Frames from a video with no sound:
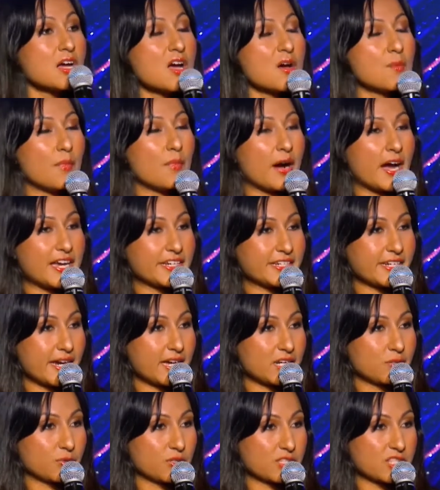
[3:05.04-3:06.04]
my
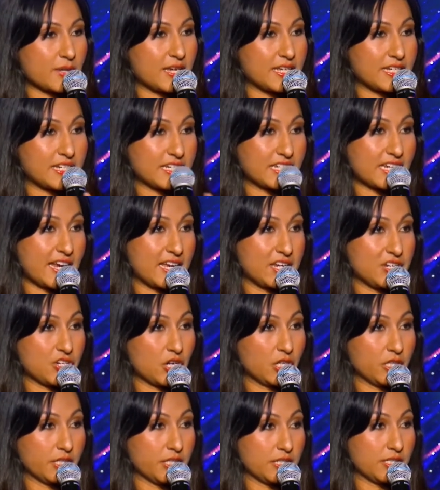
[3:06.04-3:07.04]
dad will spend
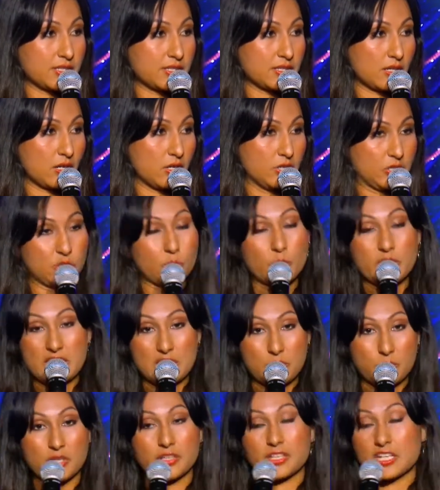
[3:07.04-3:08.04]
$10 on 20
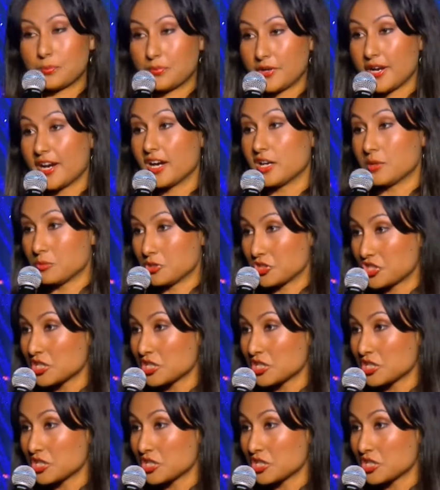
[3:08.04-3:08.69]
really brown, mushy